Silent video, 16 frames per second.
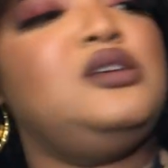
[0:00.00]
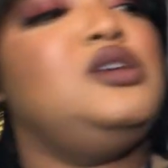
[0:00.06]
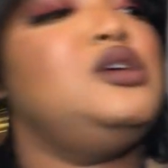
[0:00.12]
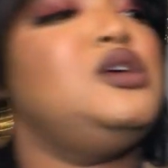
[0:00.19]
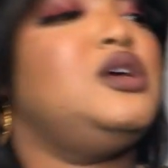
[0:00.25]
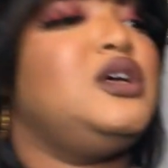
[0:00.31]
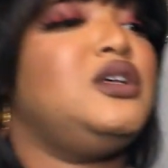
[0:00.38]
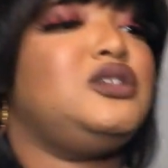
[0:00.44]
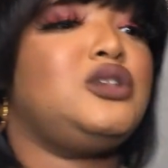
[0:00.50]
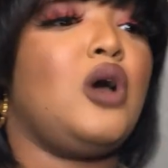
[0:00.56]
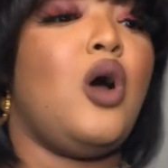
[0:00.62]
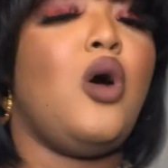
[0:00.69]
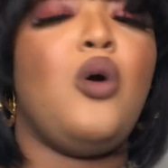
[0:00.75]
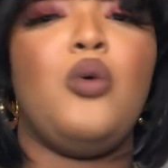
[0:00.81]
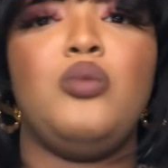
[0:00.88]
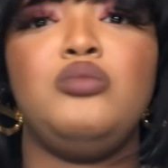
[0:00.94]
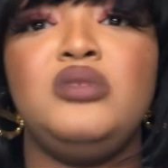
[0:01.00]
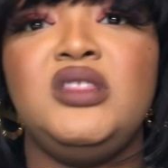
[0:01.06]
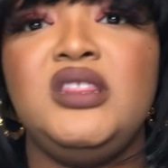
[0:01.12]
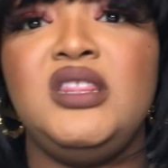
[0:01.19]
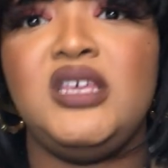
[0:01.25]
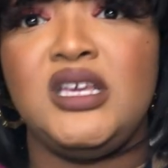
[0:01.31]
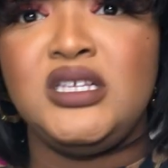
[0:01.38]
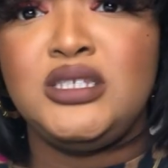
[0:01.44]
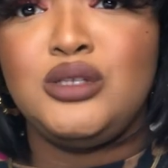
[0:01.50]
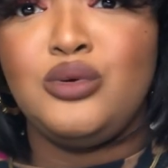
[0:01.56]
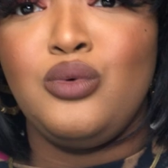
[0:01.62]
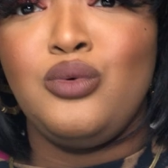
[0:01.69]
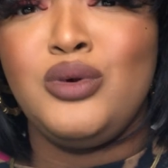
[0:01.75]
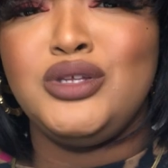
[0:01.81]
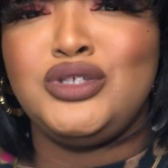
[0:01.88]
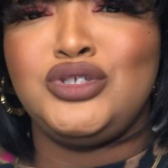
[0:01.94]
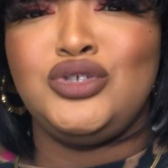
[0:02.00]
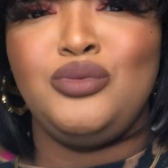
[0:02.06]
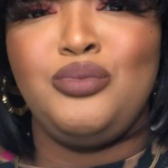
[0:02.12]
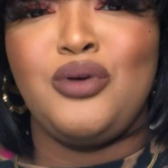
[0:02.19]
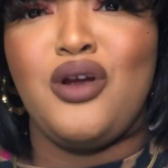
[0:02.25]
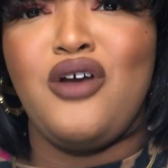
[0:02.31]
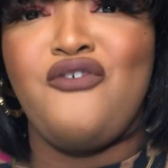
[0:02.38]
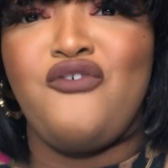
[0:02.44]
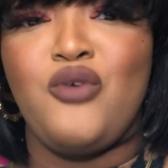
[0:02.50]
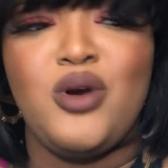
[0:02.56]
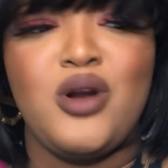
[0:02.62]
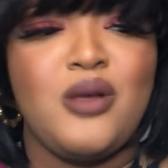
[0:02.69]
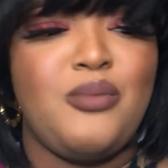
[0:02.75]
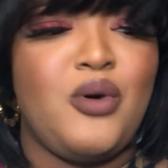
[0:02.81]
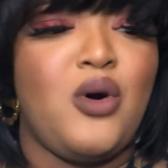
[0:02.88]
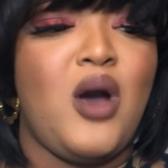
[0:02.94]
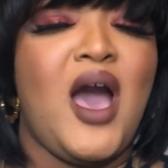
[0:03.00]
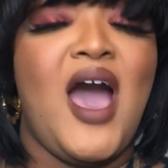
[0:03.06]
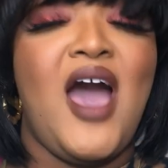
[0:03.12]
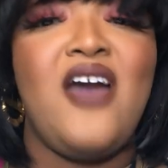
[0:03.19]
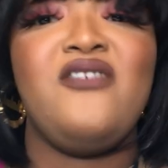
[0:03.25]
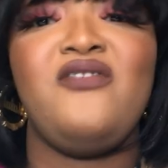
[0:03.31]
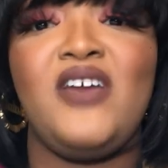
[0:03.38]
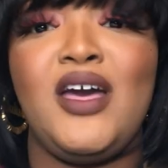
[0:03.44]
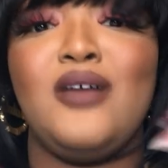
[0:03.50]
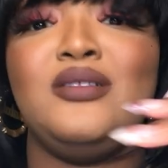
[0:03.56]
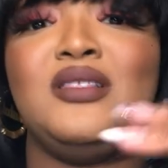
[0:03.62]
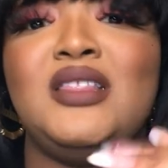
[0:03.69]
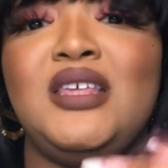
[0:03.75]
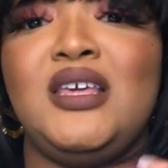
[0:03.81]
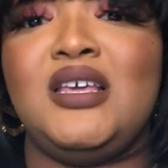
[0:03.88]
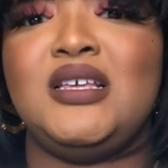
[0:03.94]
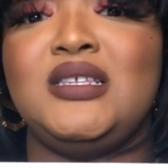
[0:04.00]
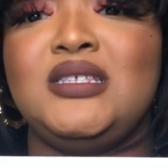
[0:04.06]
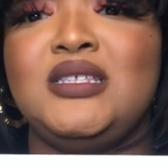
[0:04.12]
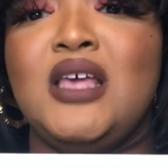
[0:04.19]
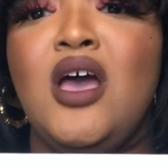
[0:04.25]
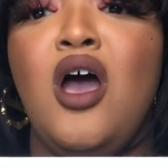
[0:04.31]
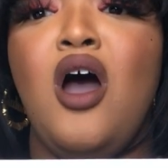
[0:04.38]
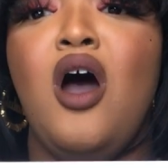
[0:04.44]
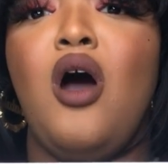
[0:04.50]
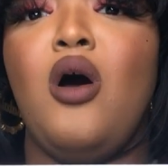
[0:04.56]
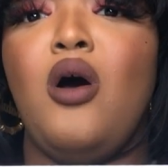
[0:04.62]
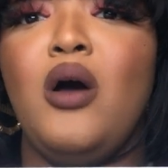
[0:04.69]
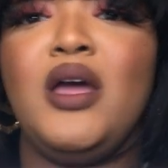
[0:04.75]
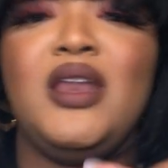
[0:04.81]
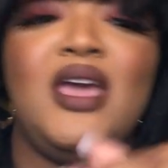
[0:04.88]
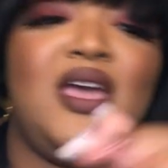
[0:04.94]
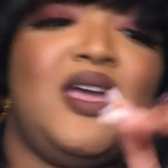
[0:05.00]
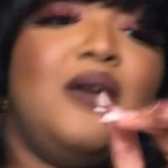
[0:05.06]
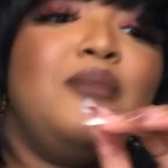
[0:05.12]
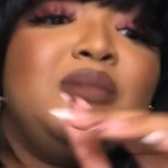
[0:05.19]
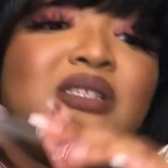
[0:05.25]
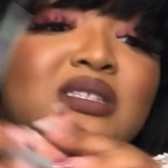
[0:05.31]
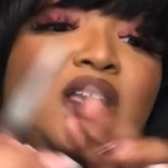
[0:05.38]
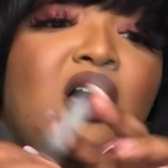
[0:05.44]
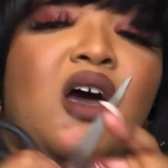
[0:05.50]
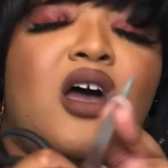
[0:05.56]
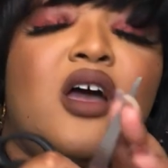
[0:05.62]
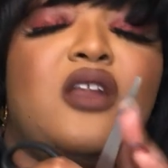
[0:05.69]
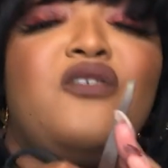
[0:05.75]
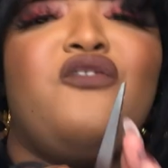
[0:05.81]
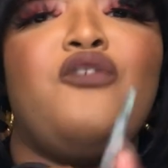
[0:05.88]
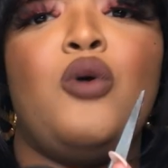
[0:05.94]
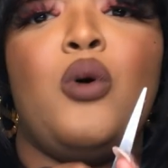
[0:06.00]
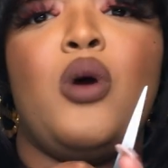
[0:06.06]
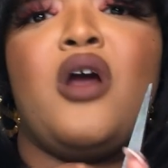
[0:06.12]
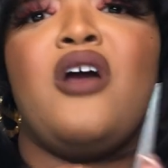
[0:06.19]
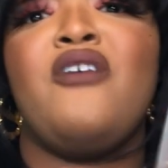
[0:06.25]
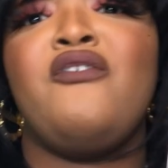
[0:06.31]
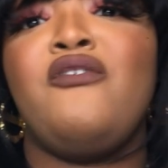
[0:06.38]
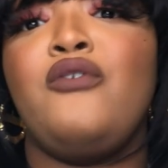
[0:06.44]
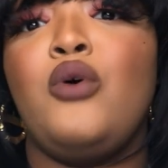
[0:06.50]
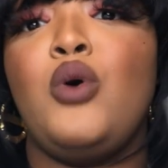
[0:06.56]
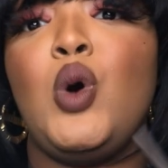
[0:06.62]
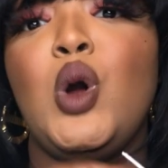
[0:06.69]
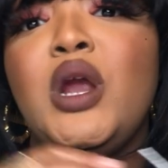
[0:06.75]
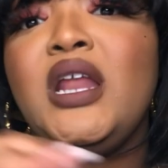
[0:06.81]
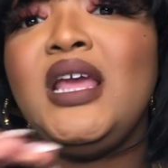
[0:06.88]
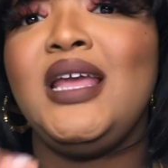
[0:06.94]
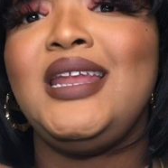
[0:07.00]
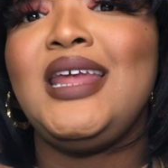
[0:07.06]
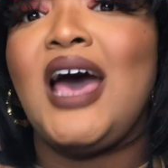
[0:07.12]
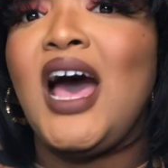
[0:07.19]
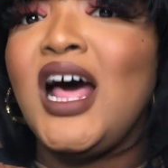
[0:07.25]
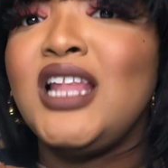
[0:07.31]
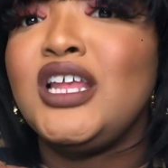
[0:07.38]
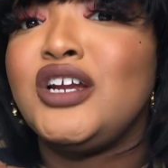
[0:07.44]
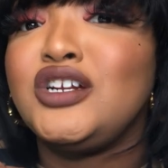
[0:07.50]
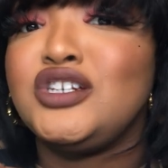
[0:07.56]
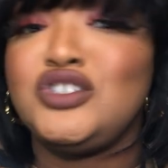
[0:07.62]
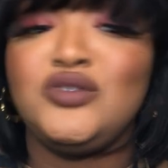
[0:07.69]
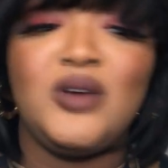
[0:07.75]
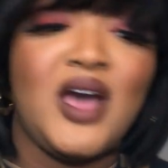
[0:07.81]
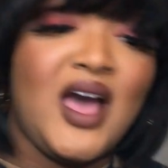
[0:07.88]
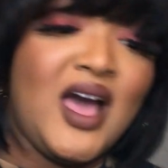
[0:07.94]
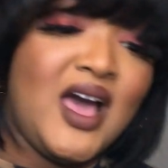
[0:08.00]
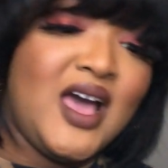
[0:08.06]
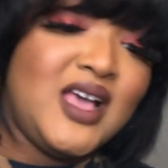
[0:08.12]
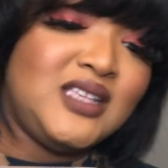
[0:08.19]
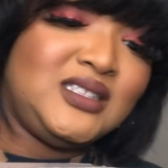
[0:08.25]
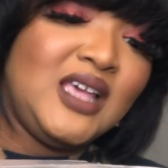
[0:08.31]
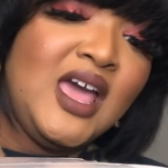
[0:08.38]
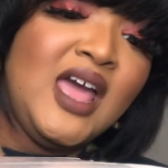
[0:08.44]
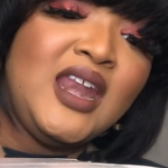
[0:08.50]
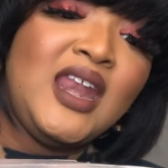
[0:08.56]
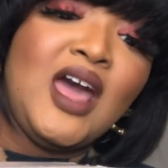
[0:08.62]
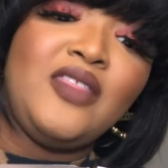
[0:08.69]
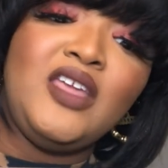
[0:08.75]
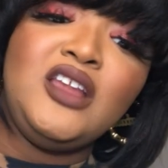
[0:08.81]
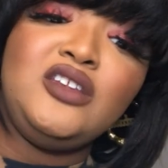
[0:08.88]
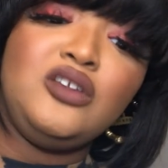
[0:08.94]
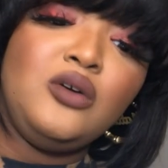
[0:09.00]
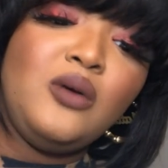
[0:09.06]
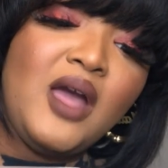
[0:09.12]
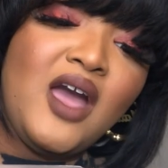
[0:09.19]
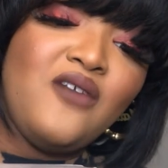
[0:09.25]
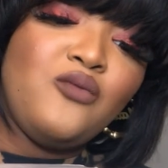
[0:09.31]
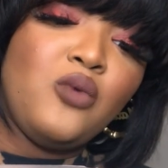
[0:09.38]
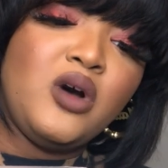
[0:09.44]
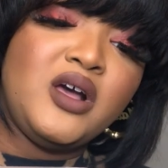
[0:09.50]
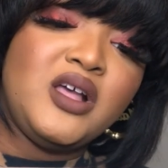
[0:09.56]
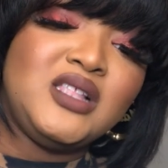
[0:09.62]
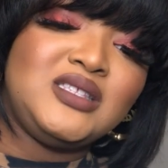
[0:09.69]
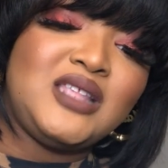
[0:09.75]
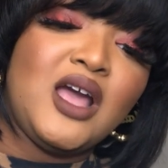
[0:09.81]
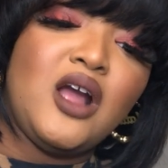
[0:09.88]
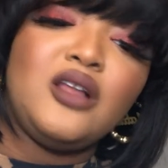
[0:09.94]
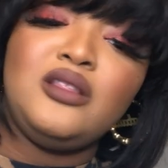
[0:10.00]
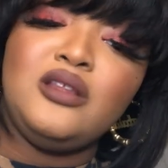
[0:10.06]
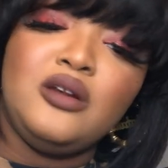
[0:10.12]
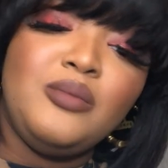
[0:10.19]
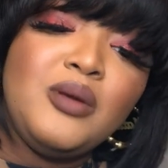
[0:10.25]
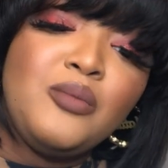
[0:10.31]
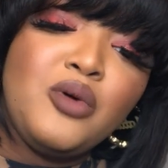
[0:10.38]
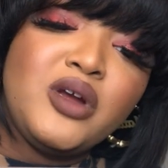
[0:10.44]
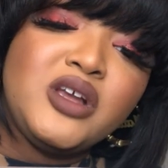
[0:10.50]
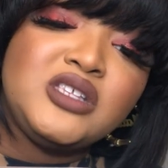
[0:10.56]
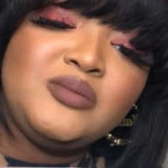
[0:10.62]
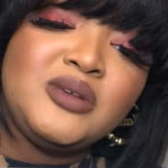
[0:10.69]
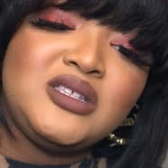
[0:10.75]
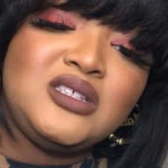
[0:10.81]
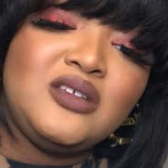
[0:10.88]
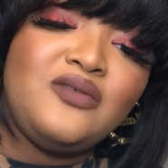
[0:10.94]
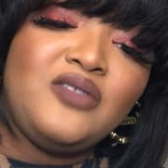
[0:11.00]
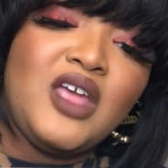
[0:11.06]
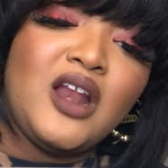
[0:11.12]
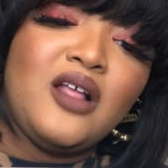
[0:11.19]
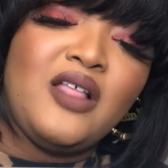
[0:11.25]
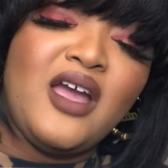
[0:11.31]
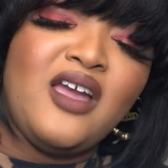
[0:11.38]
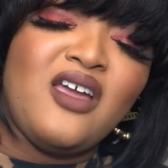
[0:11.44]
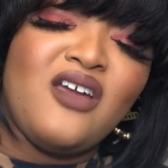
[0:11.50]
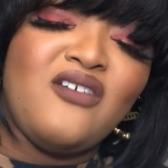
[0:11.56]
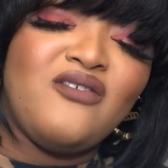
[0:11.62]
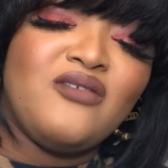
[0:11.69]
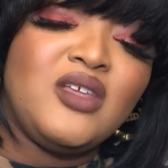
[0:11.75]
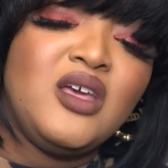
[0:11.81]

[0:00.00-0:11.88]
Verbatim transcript: yeah. So, oh, this was super affordable. I found this on Amazon for $40, you guys. Now, they do have ones that are a little bit more expensive that are like